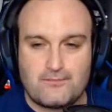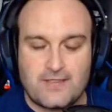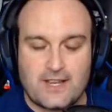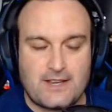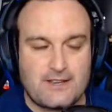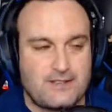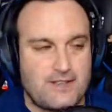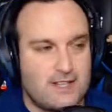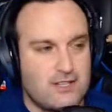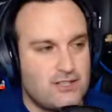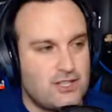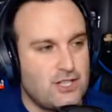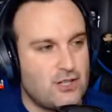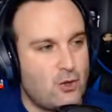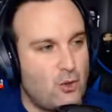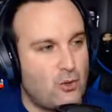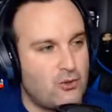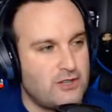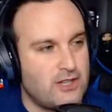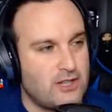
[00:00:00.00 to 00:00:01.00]
think she
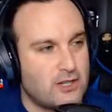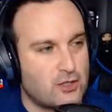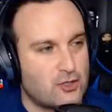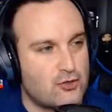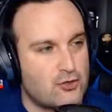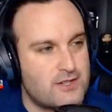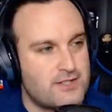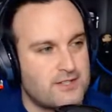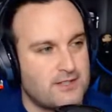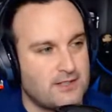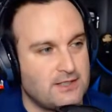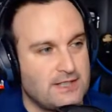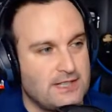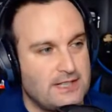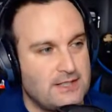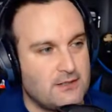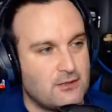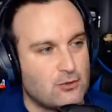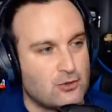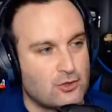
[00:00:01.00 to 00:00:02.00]
called it a
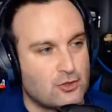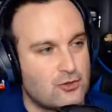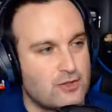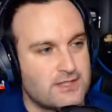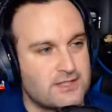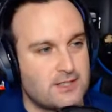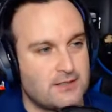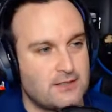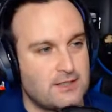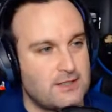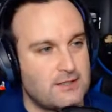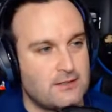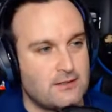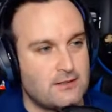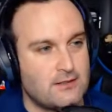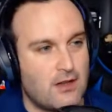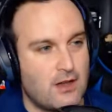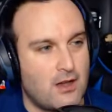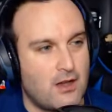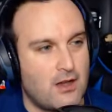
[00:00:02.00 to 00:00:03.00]

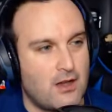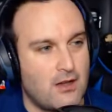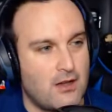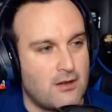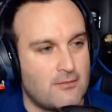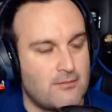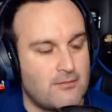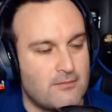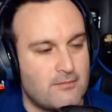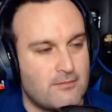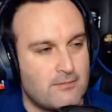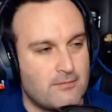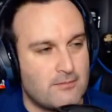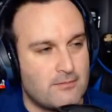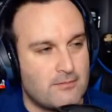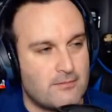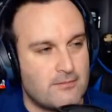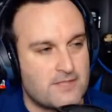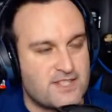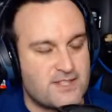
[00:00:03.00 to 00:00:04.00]
crystalline
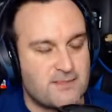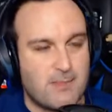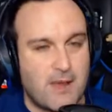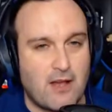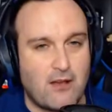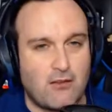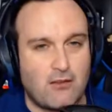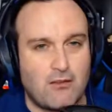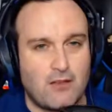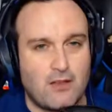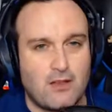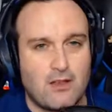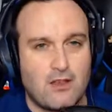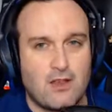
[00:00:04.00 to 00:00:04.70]
spell.